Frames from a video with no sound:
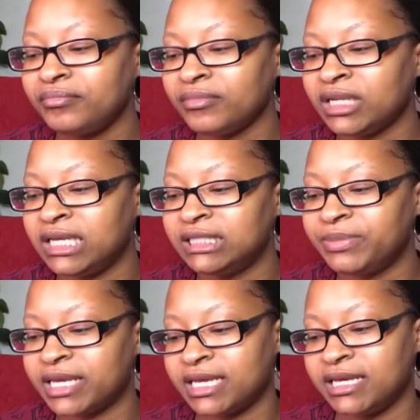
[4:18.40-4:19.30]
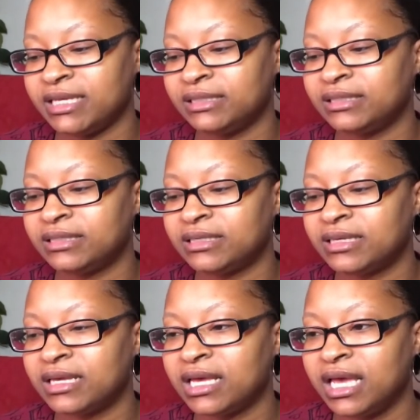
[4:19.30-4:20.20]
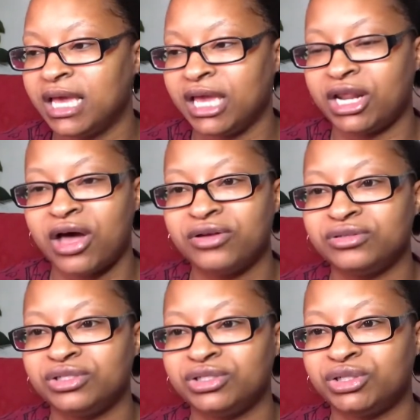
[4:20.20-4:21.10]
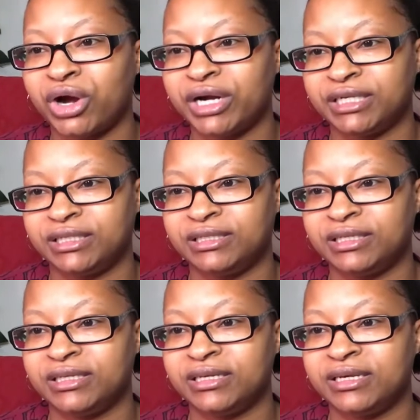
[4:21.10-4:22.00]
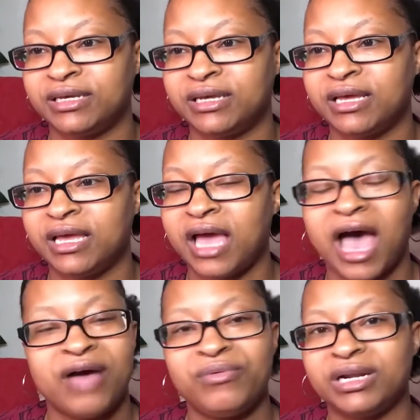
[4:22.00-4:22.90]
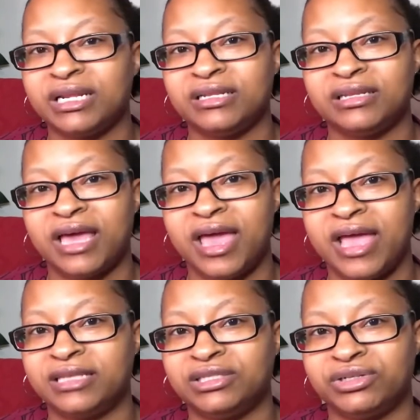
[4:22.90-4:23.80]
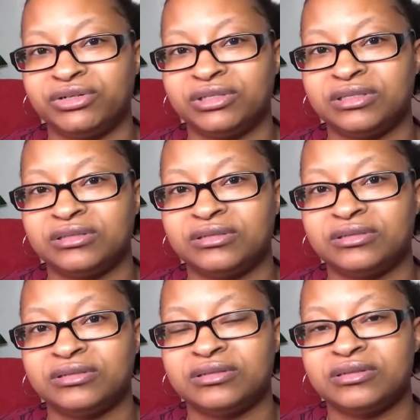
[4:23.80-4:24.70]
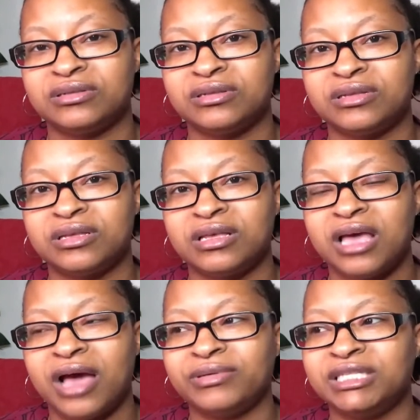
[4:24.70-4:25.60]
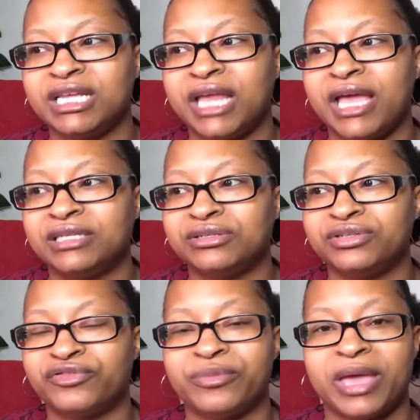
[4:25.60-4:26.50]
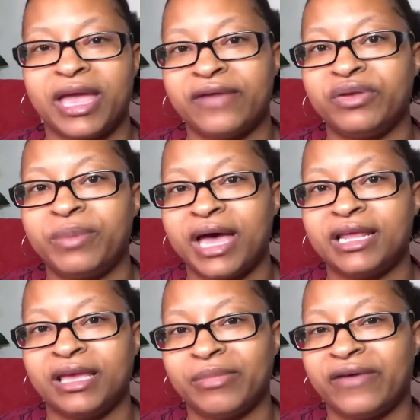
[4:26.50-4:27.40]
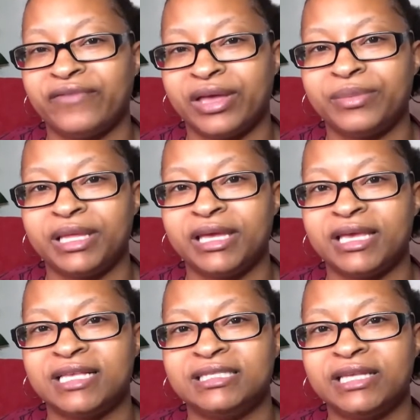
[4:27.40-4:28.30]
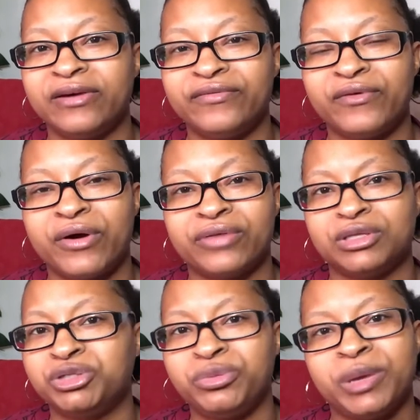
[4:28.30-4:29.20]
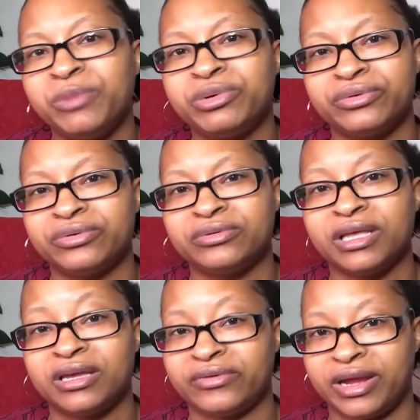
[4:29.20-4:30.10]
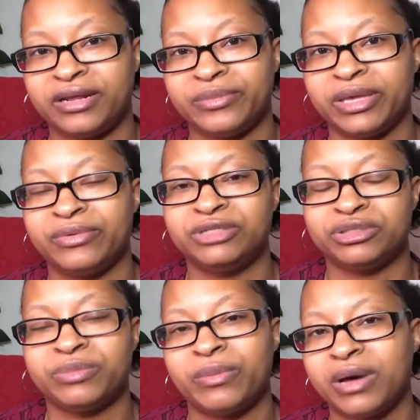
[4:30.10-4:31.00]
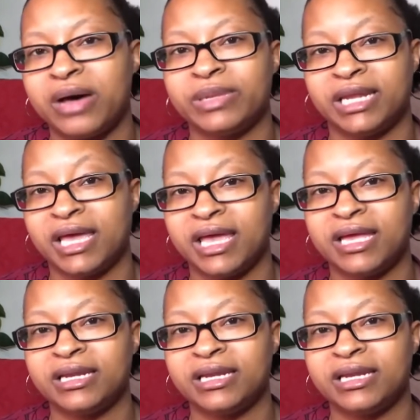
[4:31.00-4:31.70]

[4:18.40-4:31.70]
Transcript: it's because it all started. I wanted answers. I was getting answers from everybody in my family except for the two people that created me, which was my mom and dad.